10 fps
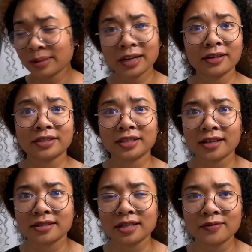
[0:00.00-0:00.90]
oh my gosh,
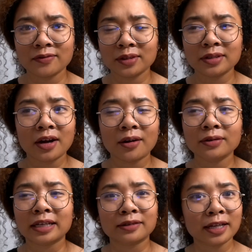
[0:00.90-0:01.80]
yes, Eve and Villanelle,
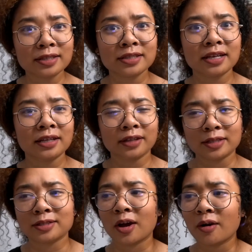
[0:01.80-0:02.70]
like, let's
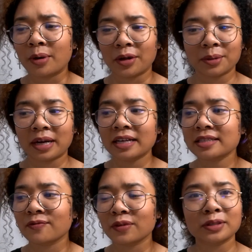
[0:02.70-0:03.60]
go, I'm on the
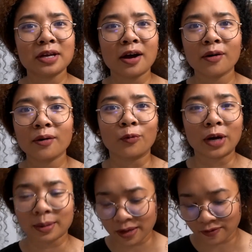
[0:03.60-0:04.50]
bus. Villanelle,
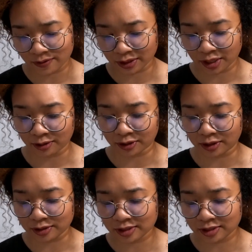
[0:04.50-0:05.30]
one of my favorite characters,